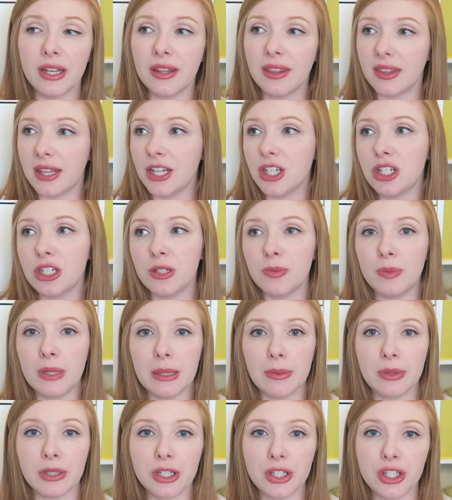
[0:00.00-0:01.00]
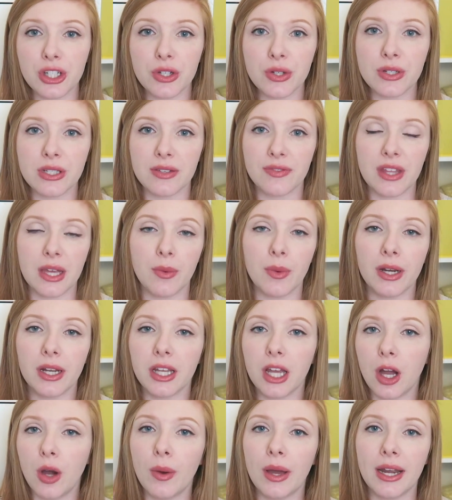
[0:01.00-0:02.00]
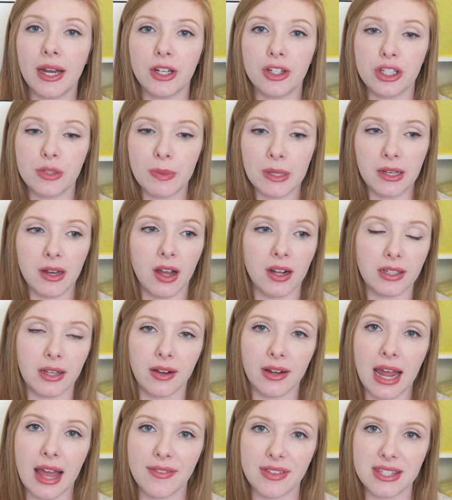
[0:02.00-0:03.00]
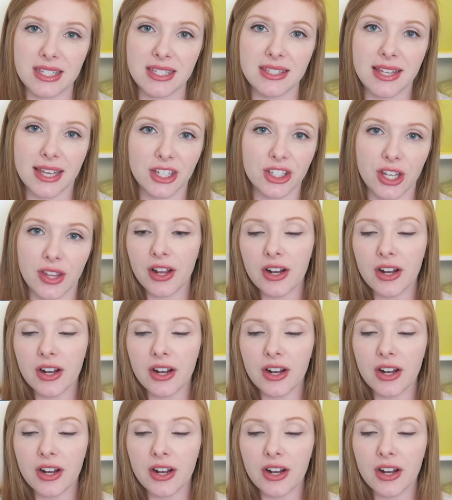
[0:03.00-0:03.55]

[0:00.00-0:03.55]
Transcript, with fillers: and they should be able to choose if they wanna go in and just be knocked out and have a C-section.